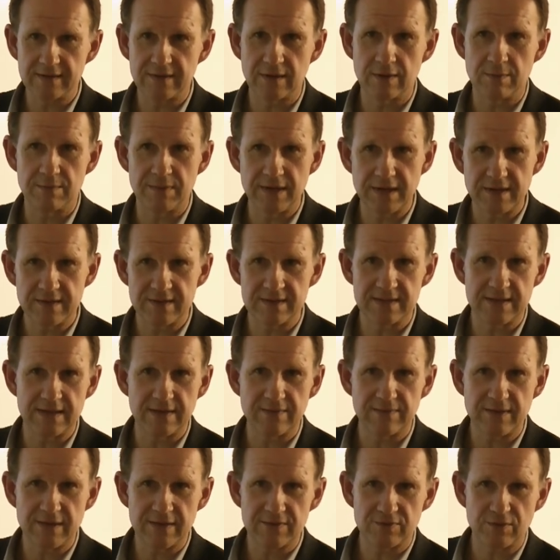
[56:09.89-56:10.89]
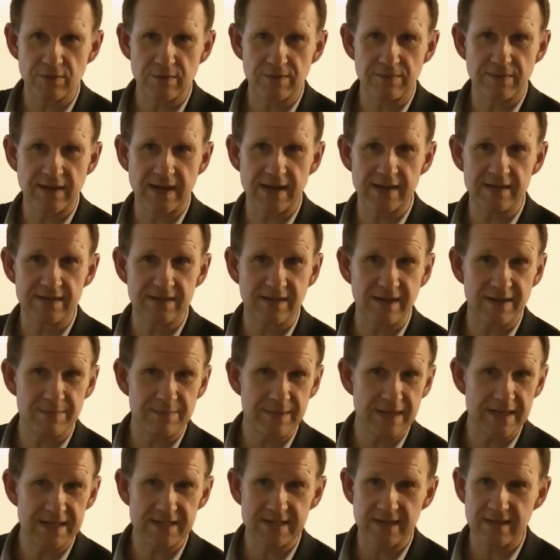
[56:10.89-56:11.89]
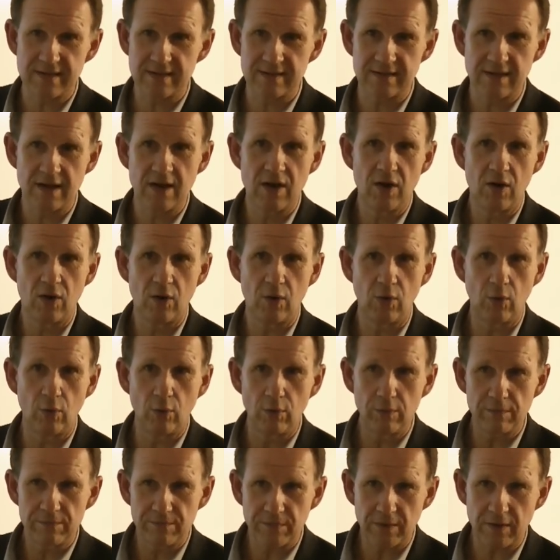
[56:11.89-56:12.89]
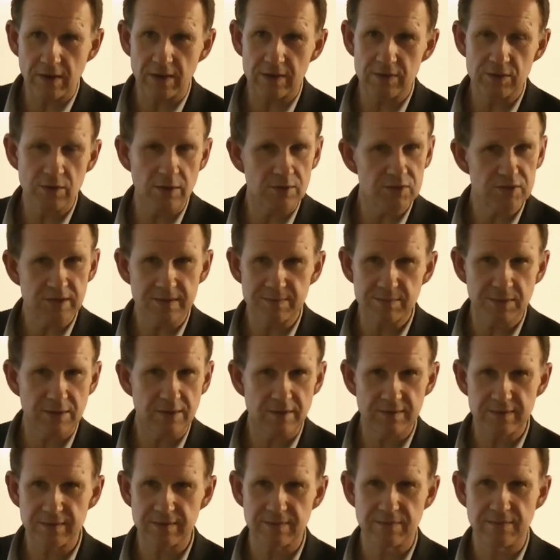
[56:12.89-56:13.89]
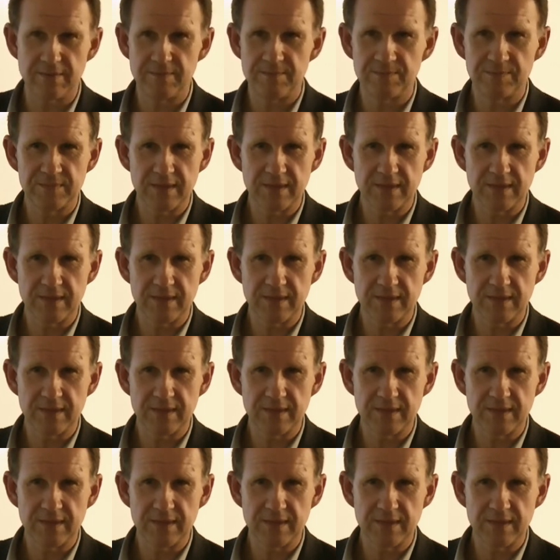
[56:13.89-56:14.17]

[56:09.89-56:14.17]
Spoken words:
So obesity, visceral fat, diabetes all follow, not just because of